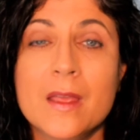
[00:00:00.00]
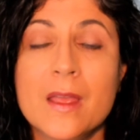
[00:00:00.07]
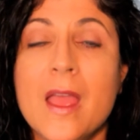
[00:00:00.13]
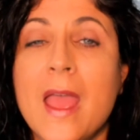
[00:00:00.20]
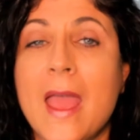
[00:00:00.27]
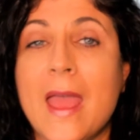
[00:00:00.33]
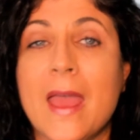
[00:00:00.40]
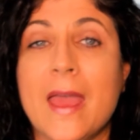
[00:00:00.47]

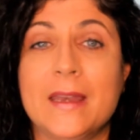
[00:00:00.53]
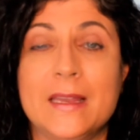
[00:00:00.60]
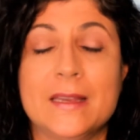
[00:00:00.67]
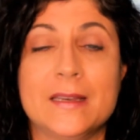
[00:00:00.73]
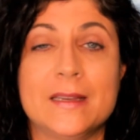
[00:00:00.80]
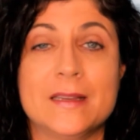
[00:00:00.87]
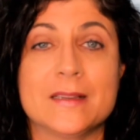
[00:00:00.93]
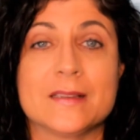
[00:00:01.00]
And
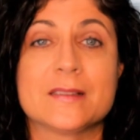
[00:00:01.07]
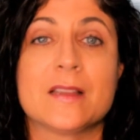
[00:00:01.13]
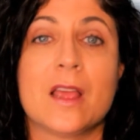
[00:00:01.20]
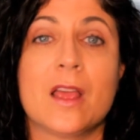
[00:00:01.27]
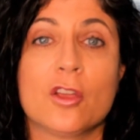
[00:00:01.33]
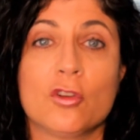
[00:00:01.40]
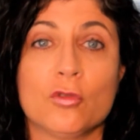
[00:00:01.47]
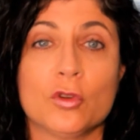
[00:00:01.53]
it is
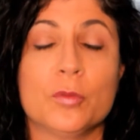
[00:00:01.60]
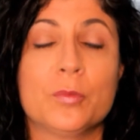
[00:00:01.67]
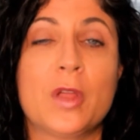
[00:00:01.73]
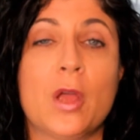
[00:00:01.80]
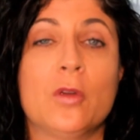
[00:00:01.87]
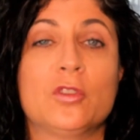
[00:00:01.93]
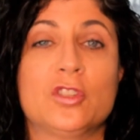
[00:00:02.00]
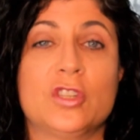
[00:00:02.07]
group
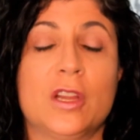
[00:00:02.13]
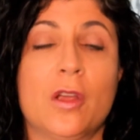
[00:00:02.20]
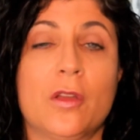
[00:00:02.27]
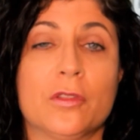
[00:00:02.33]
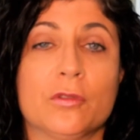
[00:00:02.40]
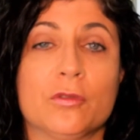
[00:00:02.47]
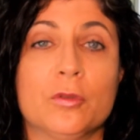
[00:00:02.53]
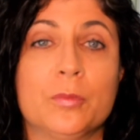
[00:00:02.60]
coaching on
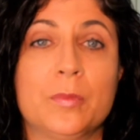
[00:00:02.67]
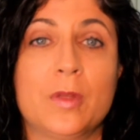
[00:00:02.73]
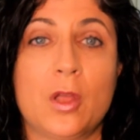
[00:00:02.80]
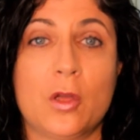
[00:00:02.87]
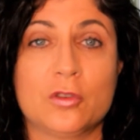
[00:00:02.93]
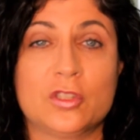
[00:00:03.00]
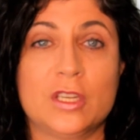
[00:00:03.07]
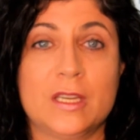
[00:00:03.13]
the group
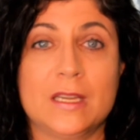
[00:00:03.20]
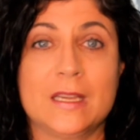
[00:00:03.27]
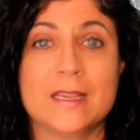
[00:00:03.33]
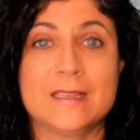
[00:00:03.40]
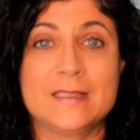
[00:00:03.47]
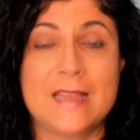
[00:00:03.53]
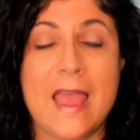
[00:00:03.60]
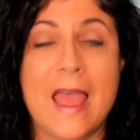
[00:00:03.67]
coaching
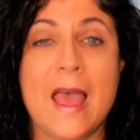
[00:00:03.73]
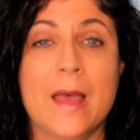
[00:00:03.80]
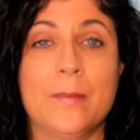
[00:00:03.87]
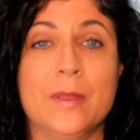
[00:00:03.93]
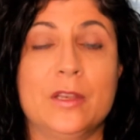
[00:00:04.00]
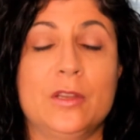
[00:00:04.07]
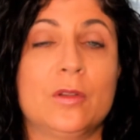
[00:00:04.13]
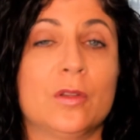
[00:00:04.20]
tab.
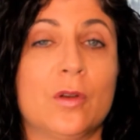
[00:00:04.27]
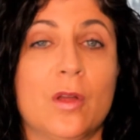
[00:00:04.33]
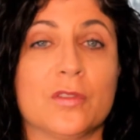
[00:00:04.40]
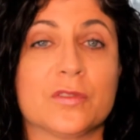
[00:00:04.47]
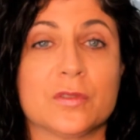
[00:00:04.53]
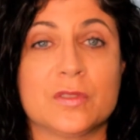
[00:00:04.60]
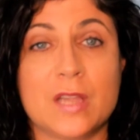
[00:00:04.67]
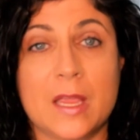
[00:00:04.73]
And you can
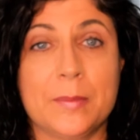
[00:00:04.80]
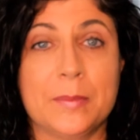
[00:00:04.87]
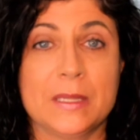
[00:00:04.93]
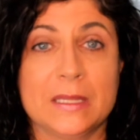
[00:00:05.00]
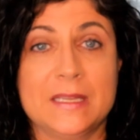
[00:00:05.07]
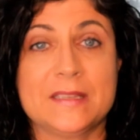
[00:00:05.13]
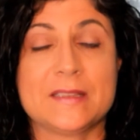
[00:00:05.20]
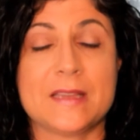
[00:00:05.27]
also type in
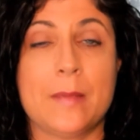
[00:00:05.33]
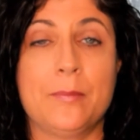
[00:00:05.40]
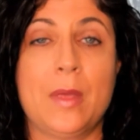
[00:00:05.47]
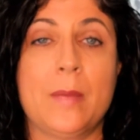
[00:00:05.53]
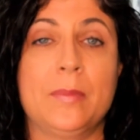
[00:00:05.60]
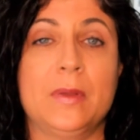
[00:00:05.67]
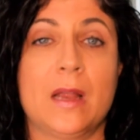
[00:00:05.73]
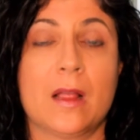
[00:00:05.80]

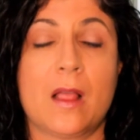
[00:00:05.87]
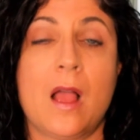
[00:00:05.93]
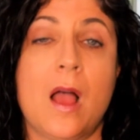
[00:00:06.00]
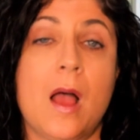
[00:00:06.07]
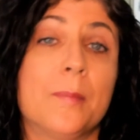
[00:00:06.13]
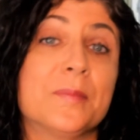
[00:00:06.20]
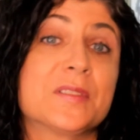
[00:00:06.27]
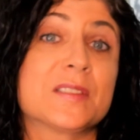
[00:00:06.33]

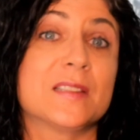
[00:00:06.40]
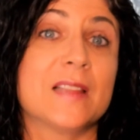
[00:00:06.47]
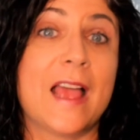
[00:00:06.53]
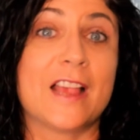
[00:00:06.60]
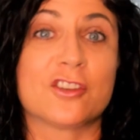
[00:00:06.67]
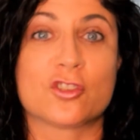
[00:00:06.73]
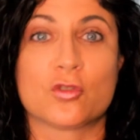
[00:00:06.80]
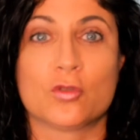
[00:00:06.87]

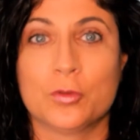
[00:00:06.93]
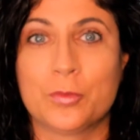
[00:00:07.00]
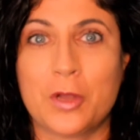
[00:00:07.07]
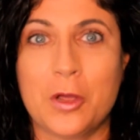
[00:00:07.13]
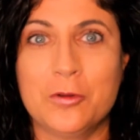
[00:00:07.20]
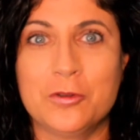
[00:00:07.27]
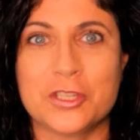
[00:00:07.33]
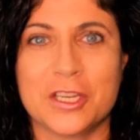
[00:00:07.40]
lisaandpepe.com/group
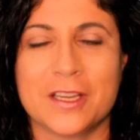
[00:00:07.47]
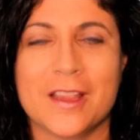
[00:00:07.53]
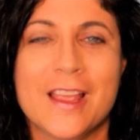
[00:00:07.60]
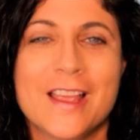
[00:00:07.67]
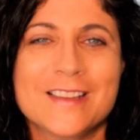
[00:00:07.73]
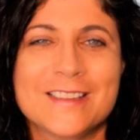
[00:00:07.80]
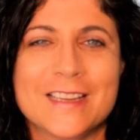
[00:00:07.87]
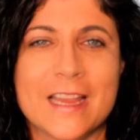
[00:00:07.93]
coaching
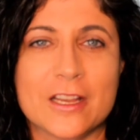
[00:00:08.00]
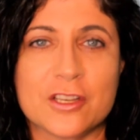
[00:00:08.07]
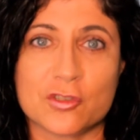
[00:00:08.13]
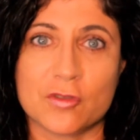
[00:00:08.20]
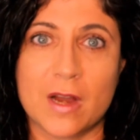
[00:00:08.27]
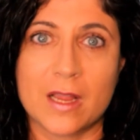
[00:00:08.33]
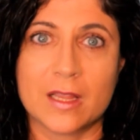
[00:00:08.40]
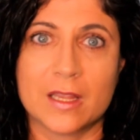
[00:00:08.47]
to get
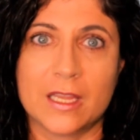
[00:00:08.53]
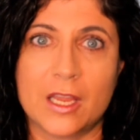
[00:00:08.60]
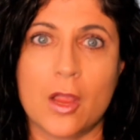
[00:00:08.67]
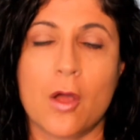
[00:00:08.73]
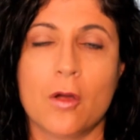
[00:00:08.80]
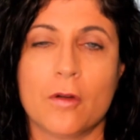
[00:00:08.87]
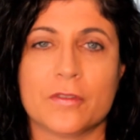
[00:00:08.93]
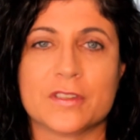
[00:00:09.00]
directly
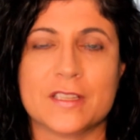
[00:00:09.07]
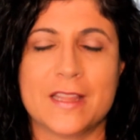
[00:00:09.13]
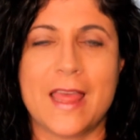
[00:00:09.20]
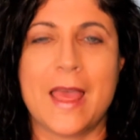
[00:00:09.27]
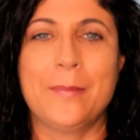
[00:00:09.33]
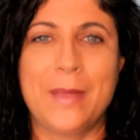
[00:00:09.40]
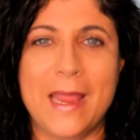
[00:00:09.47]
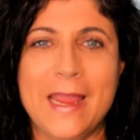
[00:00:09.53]
over to
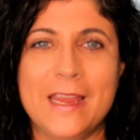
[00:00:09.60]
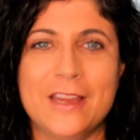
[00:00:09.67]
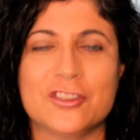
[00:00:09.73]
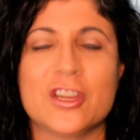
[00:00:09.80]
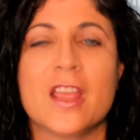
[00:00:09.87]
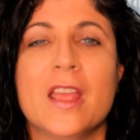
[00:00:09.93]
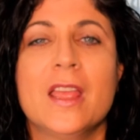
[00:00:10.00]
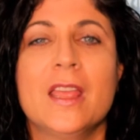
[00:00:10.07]
that page.
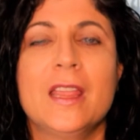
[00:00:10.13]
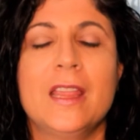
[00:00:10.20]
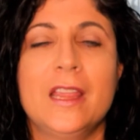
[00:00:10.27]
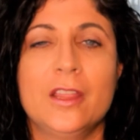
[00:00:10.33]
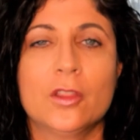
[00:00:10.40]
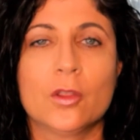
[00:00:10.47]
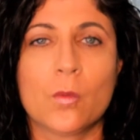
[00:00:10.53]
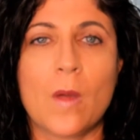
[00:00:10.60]

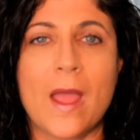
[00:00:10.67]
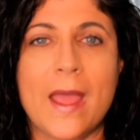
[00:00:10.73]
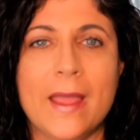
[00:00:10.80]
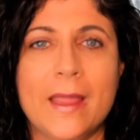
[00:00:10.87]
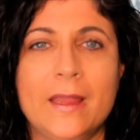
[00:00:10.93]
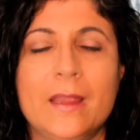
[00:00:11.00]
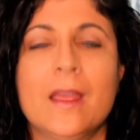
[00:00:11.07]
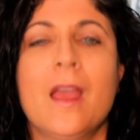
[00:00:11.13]
Either
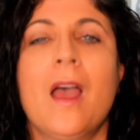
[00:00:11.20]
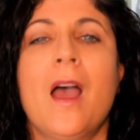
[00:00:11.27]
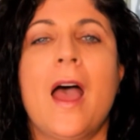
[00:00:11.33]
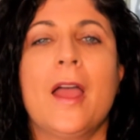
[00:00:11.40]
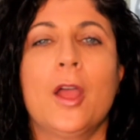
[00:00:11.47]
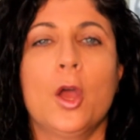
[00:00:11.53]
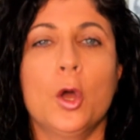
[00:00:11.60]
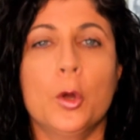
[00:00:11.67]
way, I
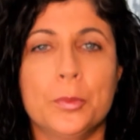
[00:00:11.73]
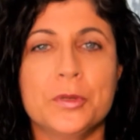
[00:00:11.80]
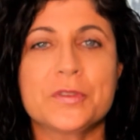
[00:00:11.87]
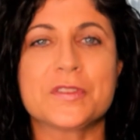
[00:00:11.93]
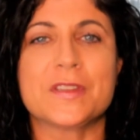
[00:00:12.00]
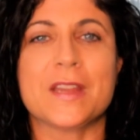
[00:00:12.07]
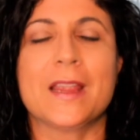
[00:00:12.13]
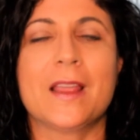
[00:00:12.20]
hope you
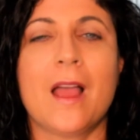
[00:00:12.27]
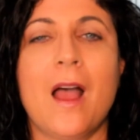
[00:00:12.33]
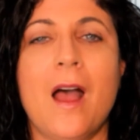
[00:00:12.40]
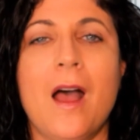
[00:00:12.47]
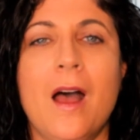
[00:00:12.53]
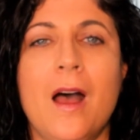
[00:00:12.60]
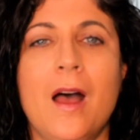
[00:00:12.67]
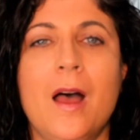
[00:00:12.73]
stay
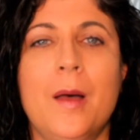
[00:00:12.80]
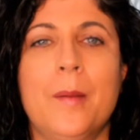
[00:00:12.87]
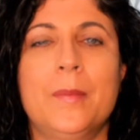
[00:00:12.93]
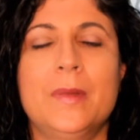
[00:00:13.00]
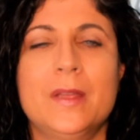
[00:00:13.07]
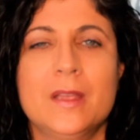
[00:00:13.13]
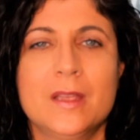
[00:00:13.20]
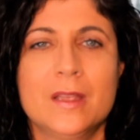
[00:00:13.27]

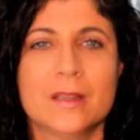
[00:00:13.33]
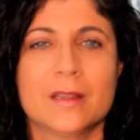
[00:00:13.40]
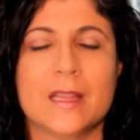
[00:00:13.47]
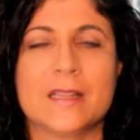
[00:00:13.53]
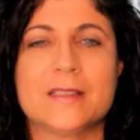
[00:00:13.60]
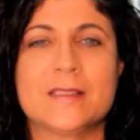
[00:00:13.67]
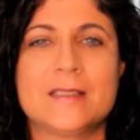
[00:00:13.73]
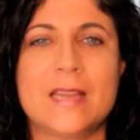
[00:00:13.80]
calm.
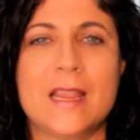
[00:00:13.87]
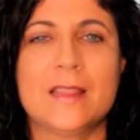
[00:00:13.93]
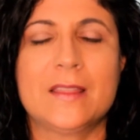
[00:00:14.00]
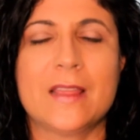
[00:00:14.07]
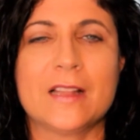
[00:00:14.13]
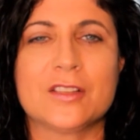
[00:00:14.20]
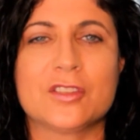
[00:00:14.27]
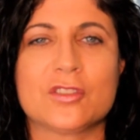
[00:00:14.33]
Let's take
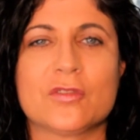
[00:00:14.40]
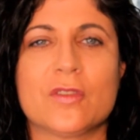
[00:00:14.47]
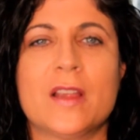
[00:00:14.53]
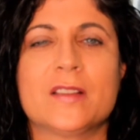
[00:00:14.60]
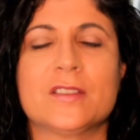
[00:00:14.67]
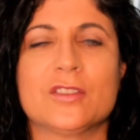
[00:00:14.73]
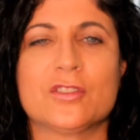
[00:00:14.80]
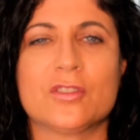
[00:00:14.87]
that
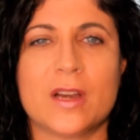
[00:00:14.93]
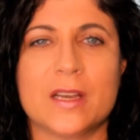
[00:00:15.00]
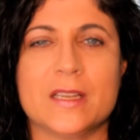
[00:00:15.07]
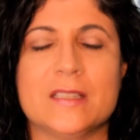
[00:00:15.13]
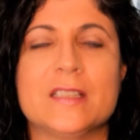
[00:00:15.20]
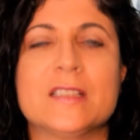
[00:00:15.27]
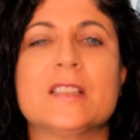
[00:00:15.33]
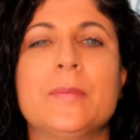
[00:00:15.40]
stress and try to
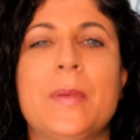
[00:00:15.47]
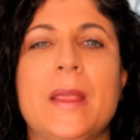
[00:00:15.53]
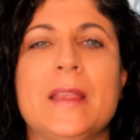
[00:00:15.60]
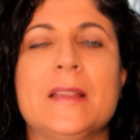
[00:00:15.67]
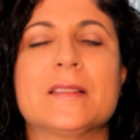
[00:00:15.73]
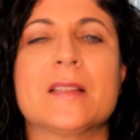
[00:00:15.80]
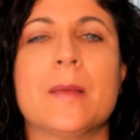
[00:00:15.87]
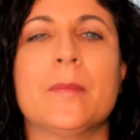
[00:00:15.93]

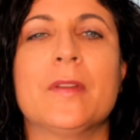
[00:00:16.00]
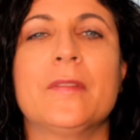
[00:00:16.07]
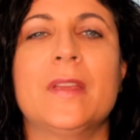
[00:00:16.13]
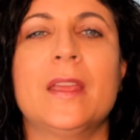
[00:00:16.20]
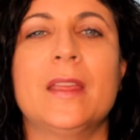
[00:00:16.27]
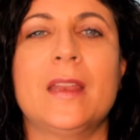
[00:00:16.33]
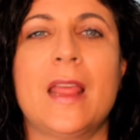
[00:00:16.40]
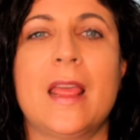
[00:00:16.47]
dissipate some of
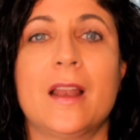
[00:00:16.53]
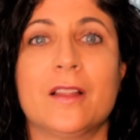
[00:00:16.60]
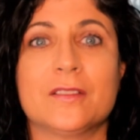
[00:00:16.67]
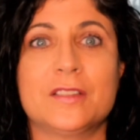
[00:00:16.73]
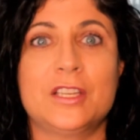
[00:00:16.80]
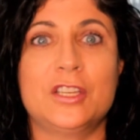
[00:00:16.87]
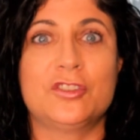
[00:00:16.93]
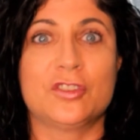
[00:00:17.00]
it. And I'll
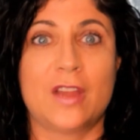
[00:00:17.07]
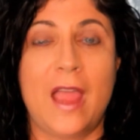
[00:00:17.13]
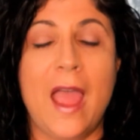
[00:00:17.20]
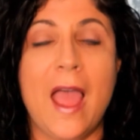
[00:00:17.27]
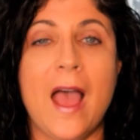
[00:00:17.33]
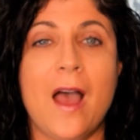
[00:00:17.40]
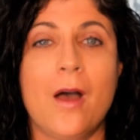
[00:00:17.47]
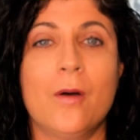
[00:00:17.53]
teach you
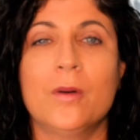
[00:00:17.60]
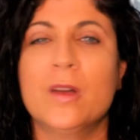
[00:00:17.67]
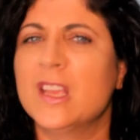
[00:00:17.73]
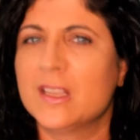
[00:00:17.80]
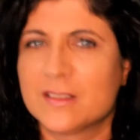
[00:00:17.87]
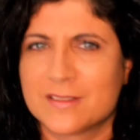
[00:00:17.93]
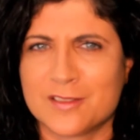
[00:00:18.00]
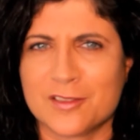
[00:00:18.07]
how.
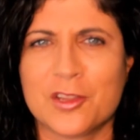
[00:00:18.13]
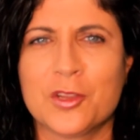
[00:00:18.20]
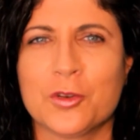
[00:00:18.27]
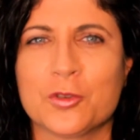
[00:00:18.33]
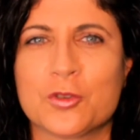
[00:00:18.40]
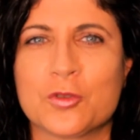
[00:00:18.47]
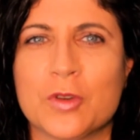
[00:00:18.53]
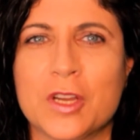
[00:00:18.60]
It's a little
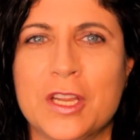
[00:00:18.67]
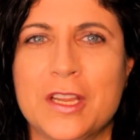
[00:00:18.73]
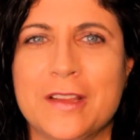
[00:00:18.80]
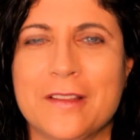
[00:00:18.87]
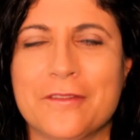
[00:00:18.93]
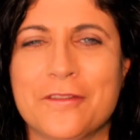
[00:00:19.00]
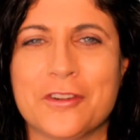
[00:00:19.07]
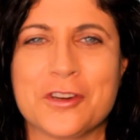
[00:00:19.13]
tricky
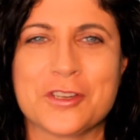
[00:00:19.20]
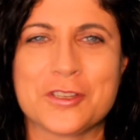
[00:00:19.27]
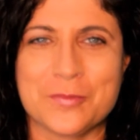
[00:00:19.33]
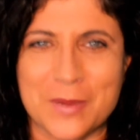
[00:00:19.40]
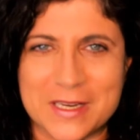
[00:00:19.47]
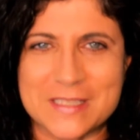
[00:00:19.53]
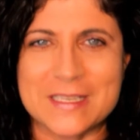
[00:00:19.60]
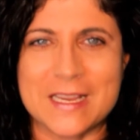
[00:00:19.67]
at first,
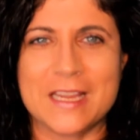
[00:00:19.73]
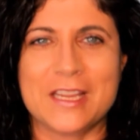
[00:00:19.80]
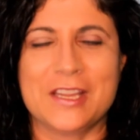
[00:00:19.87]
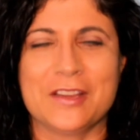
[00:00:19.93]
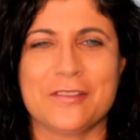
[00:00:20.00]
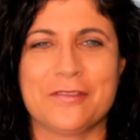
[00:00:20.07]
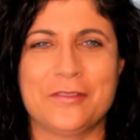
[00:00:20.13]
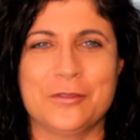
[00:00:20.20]
might take
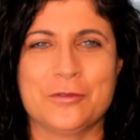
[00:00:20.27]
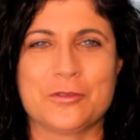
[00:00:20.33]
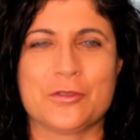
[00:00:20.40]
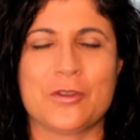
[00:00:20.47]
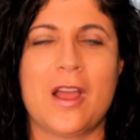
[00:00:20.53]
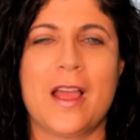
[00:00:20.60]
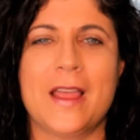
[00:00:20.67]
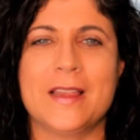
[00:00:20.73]
you a few
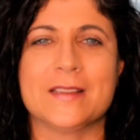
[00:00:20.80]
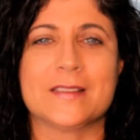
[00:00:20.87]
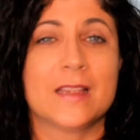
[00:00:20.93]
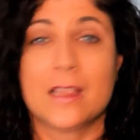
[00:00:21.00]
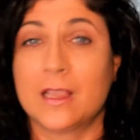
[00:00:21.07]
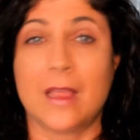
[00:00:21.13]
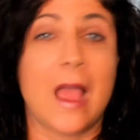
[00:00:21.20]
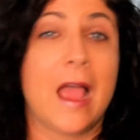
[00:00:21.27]
tries.
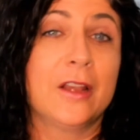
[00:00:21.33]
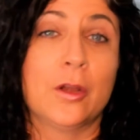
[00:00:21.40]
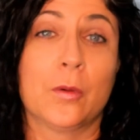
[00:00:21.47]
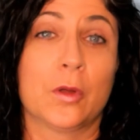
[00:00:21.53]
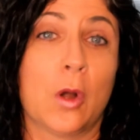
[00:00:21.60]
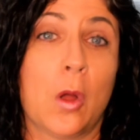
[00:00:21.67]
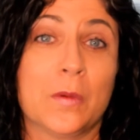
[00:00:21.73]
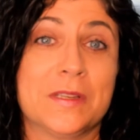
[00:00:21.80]
I know
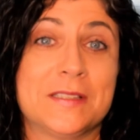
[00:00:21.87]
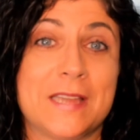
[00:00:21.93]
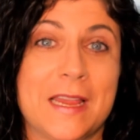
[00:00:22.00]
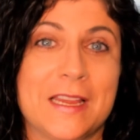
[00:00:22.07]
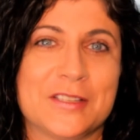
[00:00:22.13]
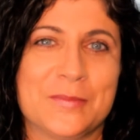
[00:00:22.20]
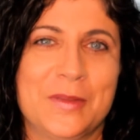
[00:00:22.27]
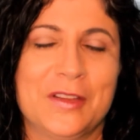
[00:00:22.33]
it always
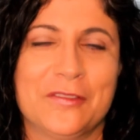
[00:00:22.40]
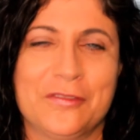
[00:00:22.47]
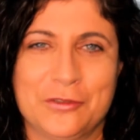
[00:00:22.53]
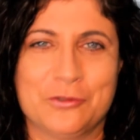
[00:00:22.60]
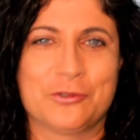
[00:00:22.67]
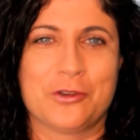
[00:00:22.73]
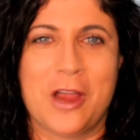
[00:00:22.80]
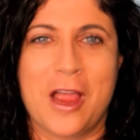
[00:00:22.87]
takes me a few
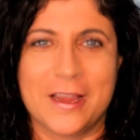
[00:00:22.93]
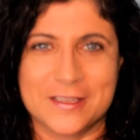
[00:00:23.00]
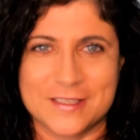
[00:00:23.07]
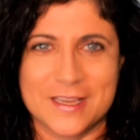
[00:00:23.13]
tries.